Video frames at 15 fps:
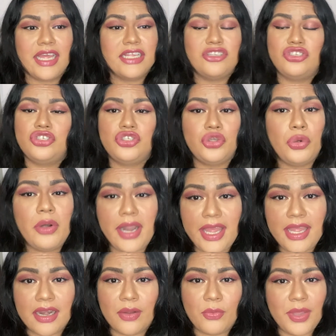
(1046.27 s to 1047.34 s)
it's too
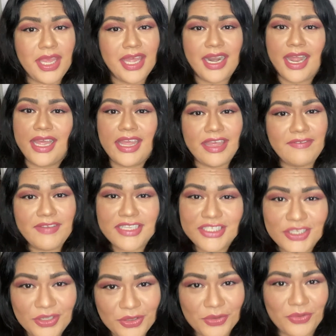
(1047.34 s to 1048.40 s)
late. We cannot give it
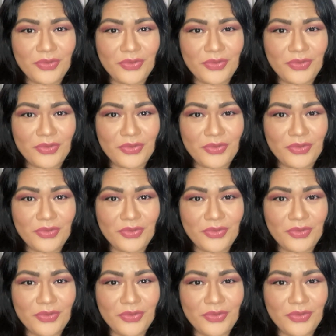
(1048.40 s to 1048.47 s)
to you.